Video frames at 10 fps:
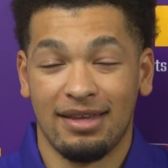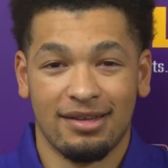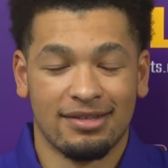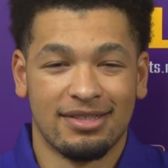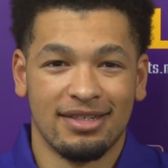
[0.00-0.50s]

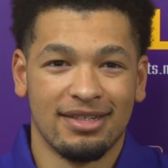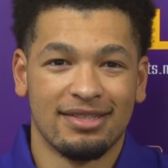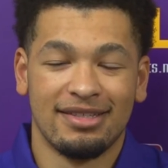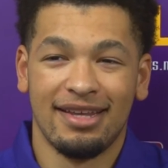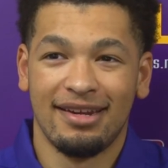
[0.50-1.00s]
Yeah, it's
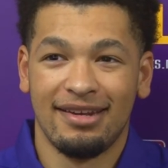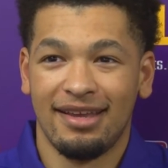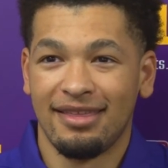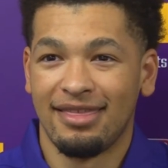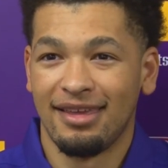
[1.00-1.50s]
a
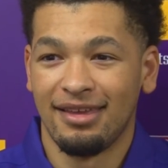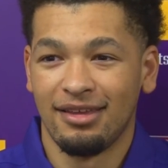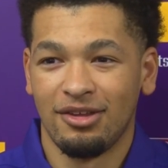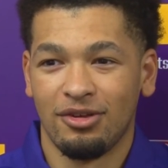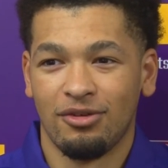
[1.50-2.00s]
day-to-day
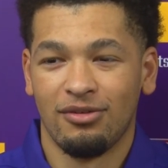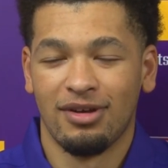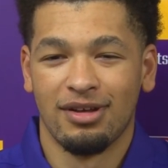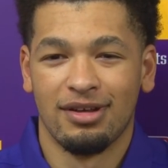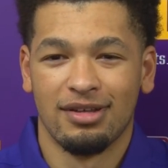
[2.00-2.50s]
thing, you
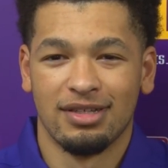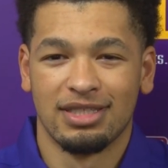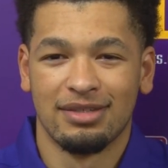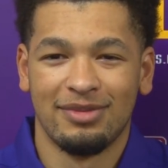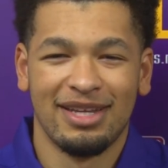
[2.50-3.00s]
know.
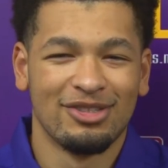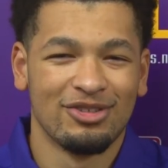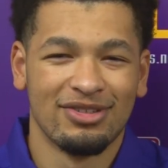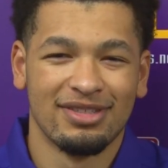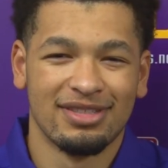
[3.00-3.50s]
Some days
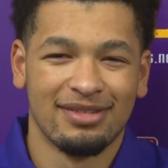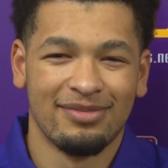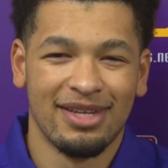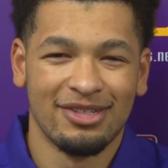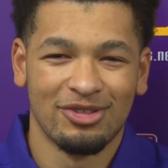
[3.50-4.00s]

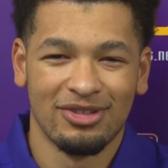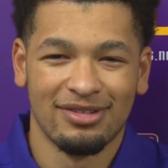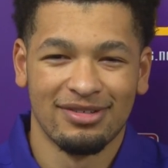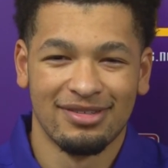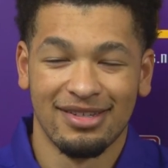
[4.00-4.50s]
are
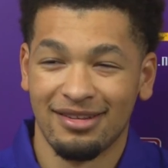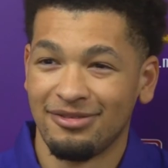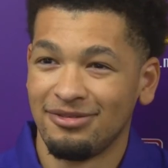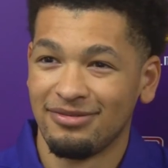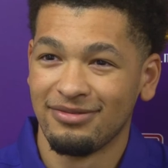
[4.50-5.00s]

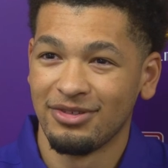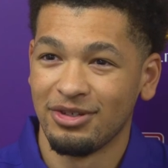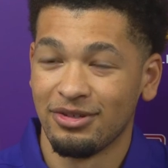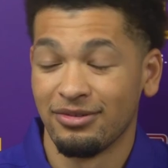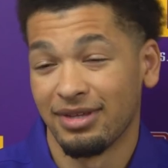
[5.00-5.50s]
tough, you
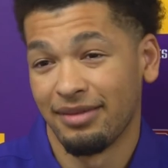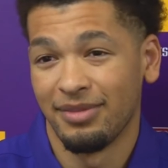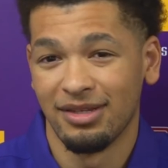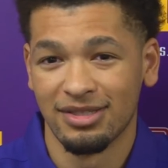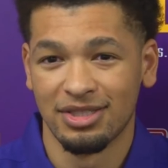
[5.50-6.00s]
know. I
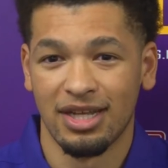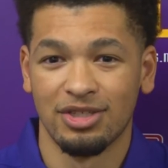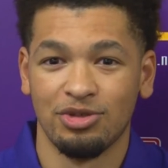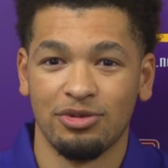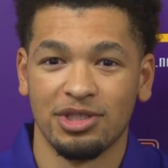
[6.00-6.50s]
mean,
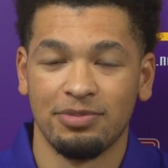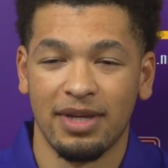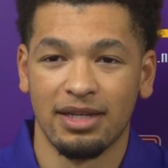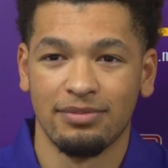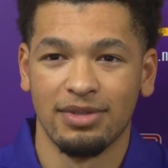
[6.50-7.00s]
as you
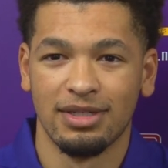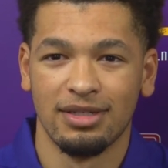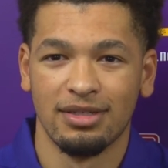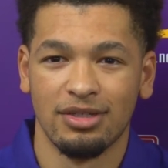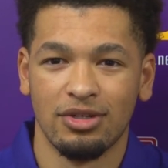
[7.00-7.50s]
expect, but
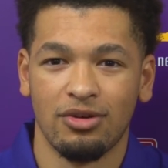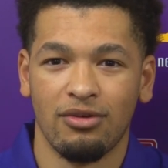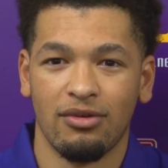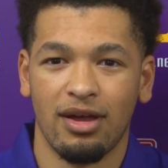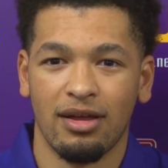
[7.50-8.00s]
you
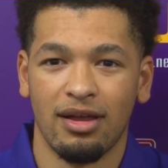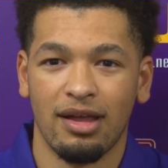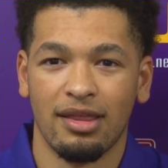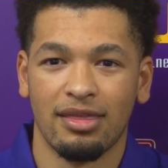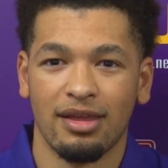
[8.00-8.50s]
know,
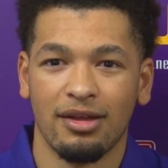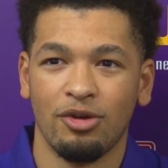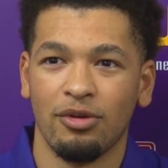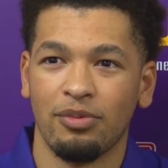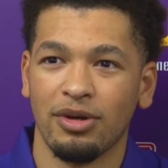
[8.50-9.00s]
I think I
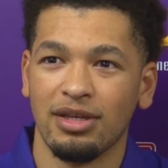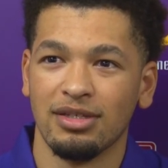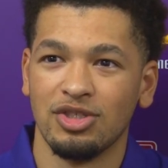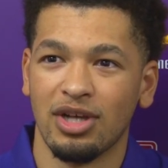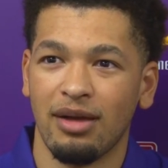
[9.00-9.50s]
do a pretty
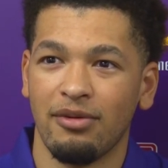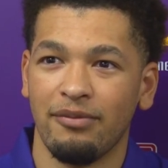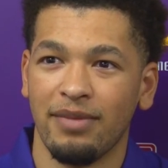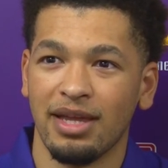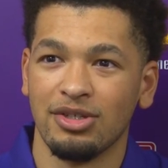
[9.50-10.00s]
good job of
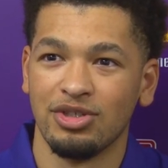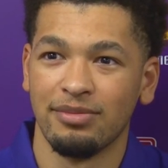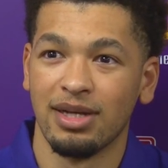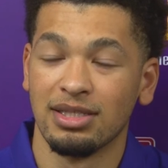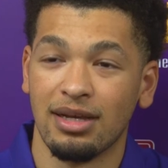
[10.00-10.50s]
managing
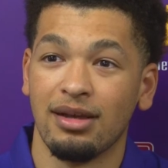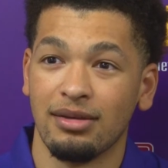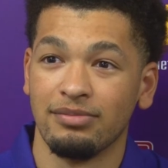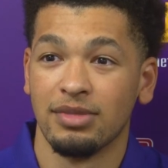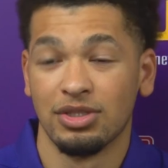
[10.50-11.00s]
my
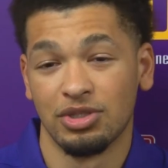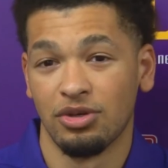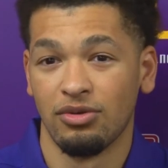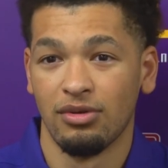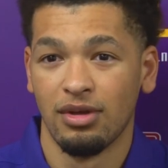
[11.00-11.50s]
time,
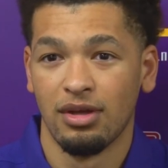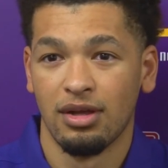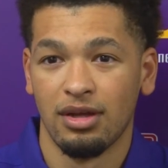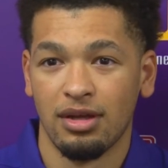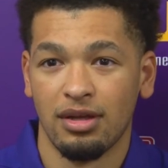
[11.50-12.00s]
so
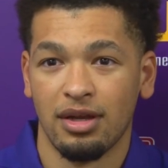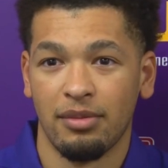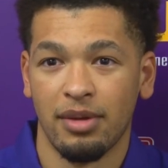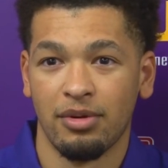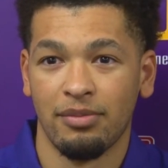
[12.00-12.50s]
and
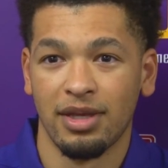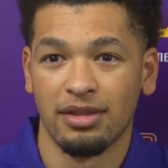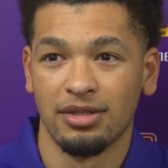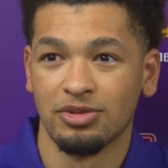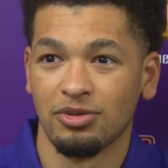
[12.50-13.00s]
I'm able to make
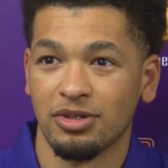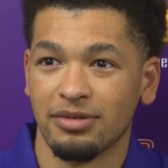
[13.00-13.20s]
things work.